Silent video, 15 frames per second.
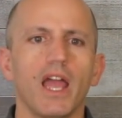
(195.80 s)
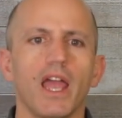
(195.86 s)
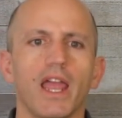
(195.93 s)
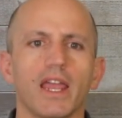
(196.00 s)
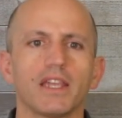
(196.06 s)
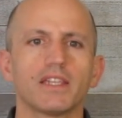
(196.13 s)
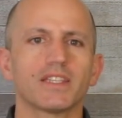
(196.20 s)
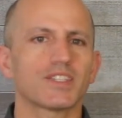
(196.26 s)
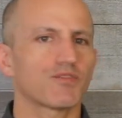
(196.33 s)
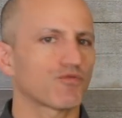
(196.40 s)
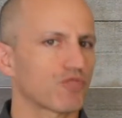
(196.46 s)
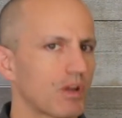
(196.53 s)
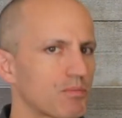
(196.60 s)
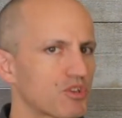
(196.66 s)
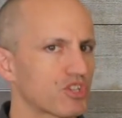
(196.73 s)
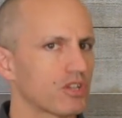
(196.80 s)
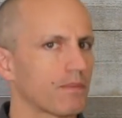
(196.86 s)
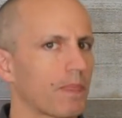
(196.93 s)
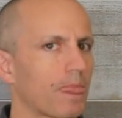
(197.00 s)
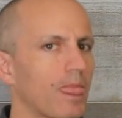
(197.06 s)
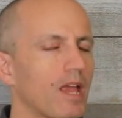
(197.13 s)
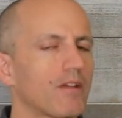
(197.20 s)
a
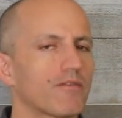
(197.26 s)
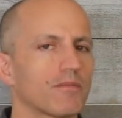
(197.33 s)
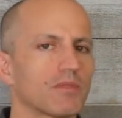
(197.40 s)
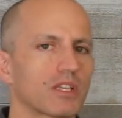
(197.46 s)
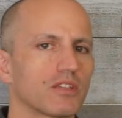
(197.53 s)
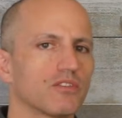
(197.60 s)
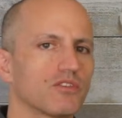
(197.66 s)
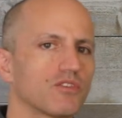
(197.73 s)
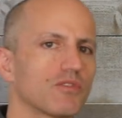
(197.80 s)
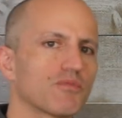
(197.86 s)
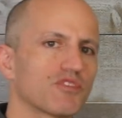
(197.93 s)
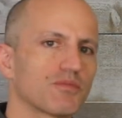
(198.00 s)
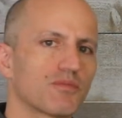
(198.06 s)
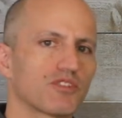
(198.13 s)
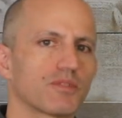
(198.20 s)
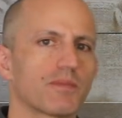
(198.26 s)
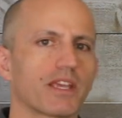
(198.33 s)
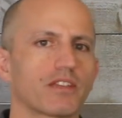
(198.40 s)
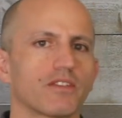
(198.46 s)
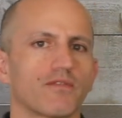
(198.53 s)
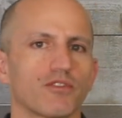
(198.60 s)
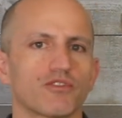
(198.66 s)
disruption from the consumer's
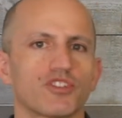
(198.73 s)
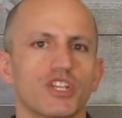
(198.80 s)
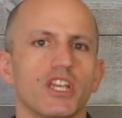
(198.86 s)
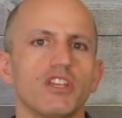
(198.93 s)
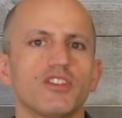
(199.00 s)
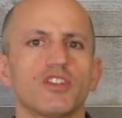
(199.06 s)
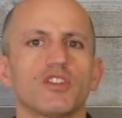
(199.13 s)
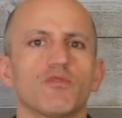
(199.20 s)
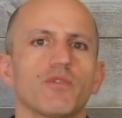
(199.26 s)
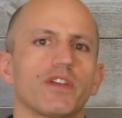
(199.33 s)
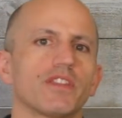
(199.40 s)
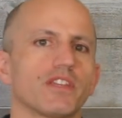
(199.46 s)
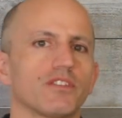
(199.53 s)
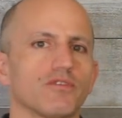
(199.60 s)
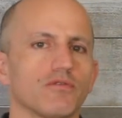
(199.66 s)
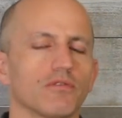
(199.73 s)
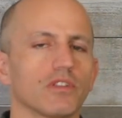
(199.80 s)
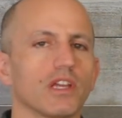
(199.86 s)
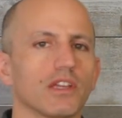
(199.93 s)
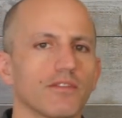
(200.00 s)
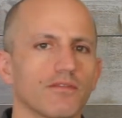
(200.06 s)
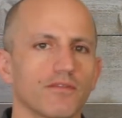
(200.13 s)
perspective. You're changing the way they do
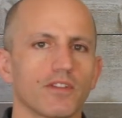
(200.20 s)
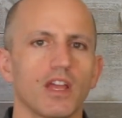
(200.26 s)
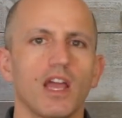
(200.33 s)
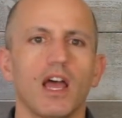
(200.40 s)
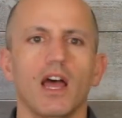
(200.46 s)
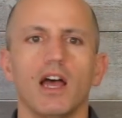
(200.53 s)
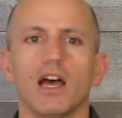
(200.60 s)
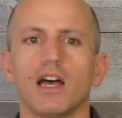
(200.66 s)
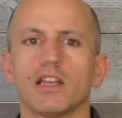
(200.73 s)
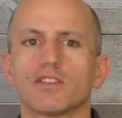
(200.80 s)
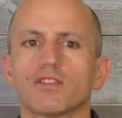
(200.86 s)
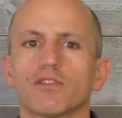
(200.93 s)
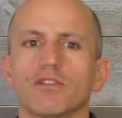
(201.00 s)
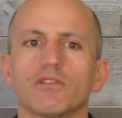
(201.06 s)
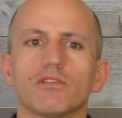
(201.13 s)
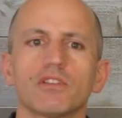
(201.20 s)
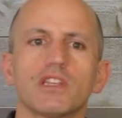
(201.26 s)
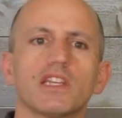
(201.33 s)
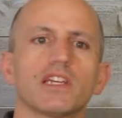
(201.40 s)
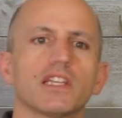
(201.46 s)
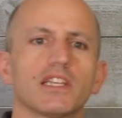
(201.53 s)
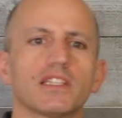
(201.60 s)
life. So you're
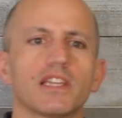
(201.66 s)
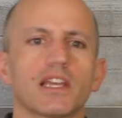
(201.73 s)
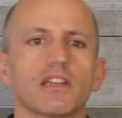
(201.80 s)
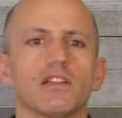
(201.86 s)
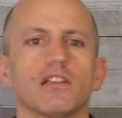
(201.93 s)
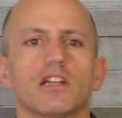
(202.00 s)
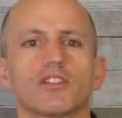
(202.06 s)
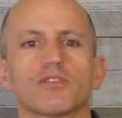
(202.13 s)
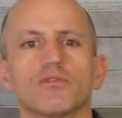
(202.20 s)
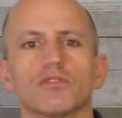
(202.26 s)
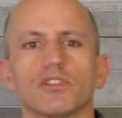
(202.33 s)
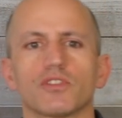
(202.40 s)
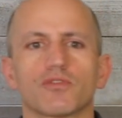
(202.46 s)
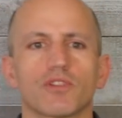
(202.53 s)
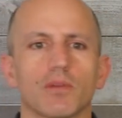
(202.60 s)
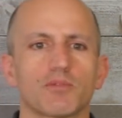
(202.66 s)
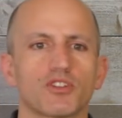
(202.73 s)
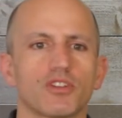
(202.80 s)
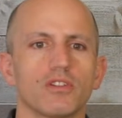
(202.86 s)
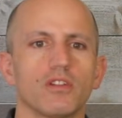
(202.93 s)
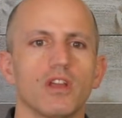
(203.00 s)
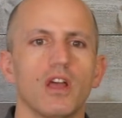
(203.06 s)
looking at a technological
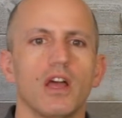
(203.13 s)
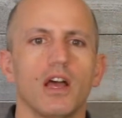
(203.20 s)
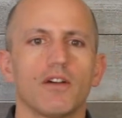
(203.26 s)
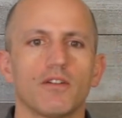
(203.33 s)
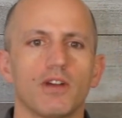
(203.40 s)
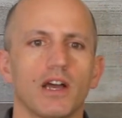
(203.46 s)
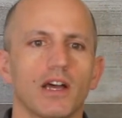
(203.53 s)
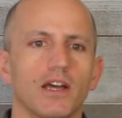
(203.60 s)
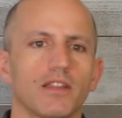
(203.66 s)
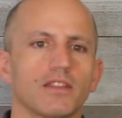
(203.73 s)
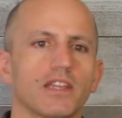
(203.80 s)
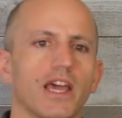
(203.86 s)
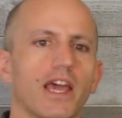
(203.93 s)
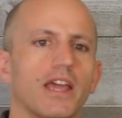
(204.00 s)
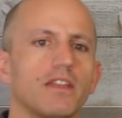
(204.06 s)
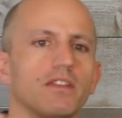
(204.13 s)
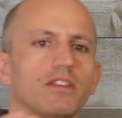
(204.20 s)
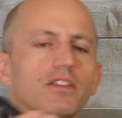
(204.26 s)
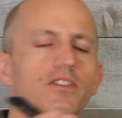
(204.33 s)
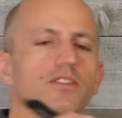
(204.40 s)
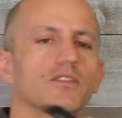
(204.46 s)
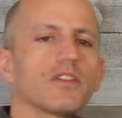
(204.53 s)
disruption that
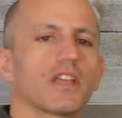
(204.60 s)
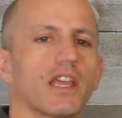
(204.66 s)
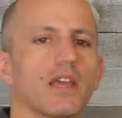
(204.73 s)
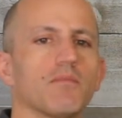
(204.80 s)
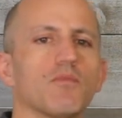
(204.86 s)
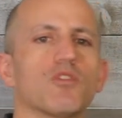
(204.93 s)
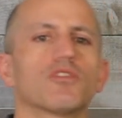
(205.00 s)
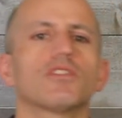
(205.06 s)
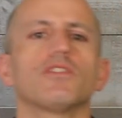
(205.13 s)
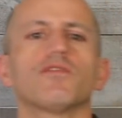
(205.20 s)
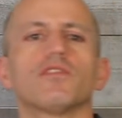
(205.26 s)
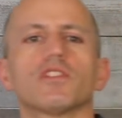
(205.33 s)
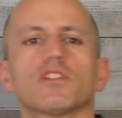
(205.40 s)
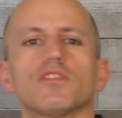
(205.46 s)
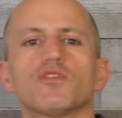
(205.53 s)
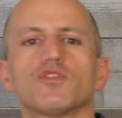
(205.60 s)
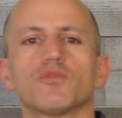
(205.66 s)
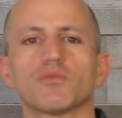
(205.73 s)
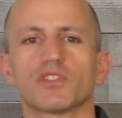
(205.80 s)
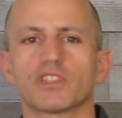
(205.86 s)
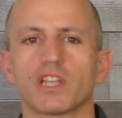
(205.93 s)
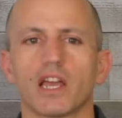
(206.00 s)
is, again, mostly from the
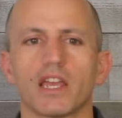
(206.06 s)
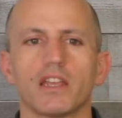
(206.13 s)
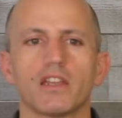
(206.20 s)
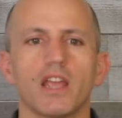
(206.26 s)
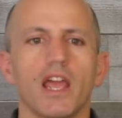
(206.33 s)
consumer side,